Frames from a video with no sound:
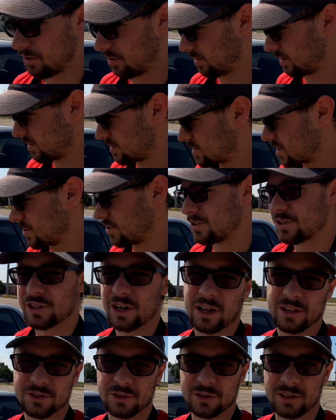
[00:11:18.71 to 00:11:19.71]
Well, the interior
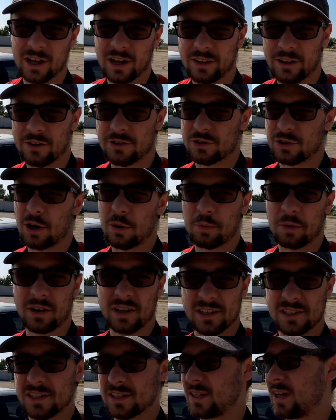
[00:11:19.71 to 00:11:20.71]
shots are done. Those are all
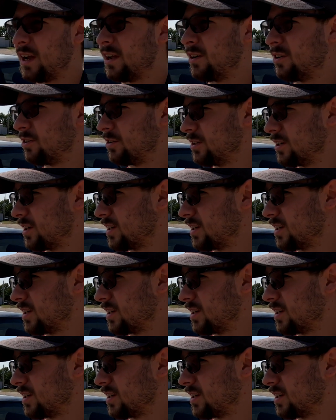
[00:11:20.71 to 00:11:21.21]
pretty standard.